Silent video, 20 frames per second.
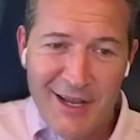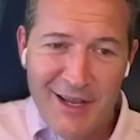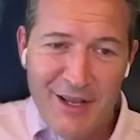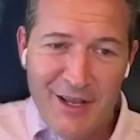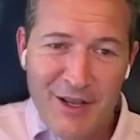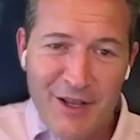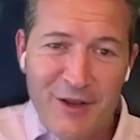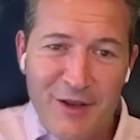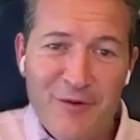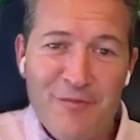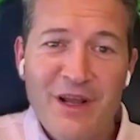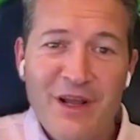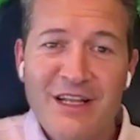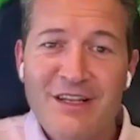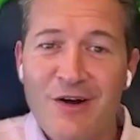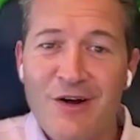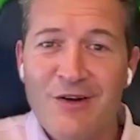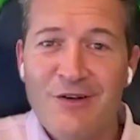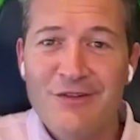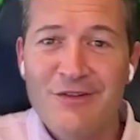your
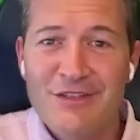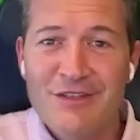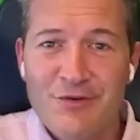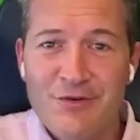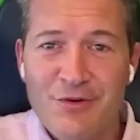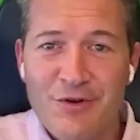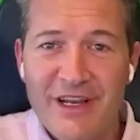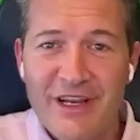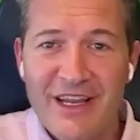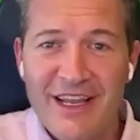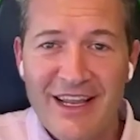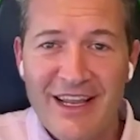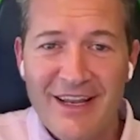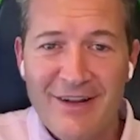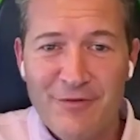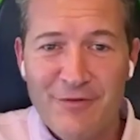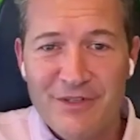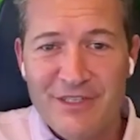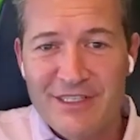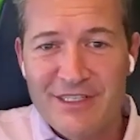McDonald's story?
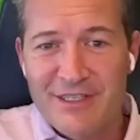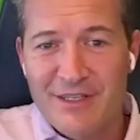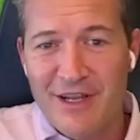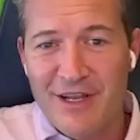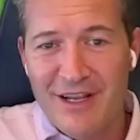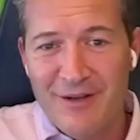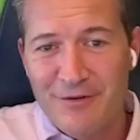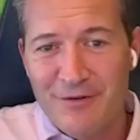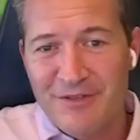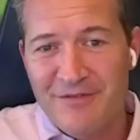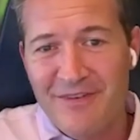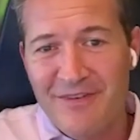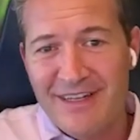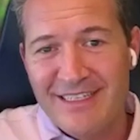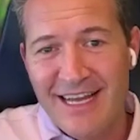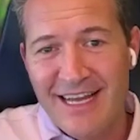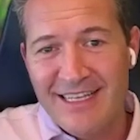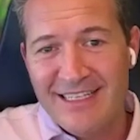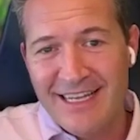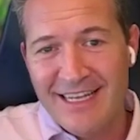It was
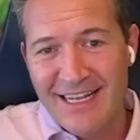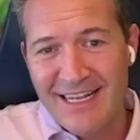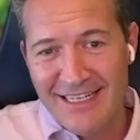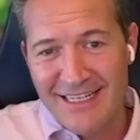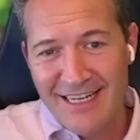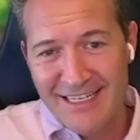fantastic.